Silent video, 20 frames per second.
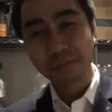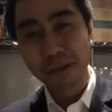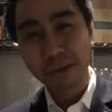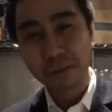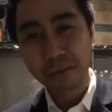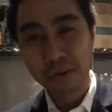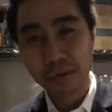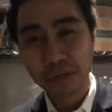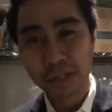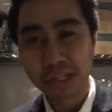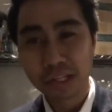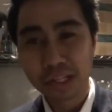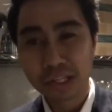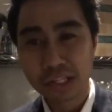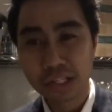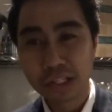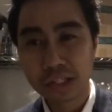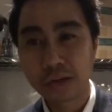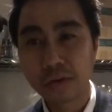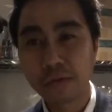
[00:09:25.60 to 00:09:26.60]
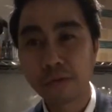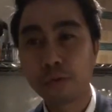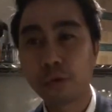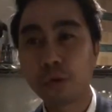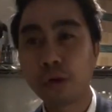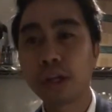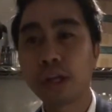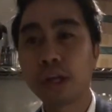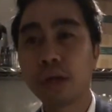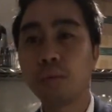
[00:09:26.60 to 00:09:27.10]
memories of
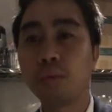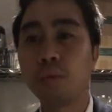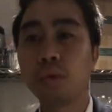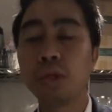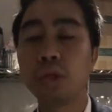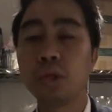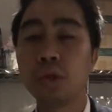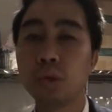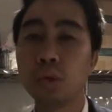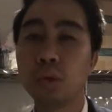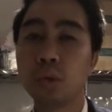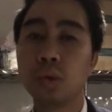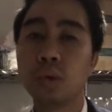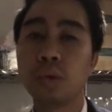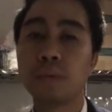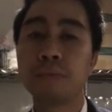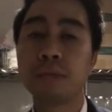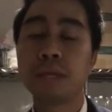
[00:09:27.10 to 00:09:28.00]
working with you